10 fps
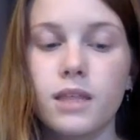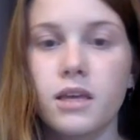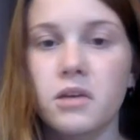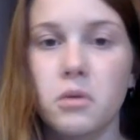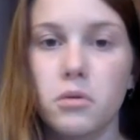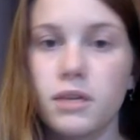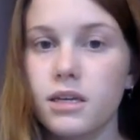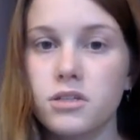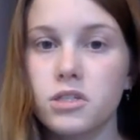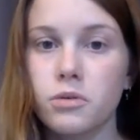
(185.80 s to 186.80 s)
they can hold
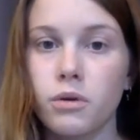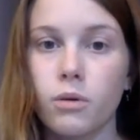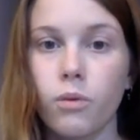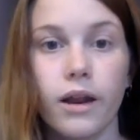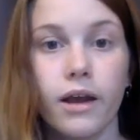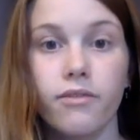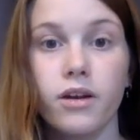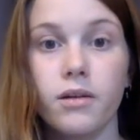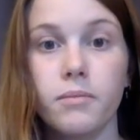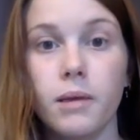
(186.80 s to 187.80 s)
against you or
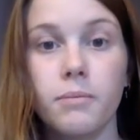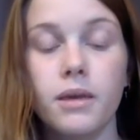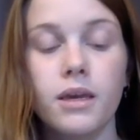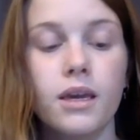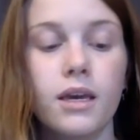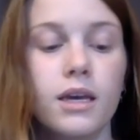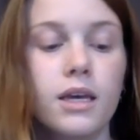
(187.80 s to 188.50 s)
whatever it may be.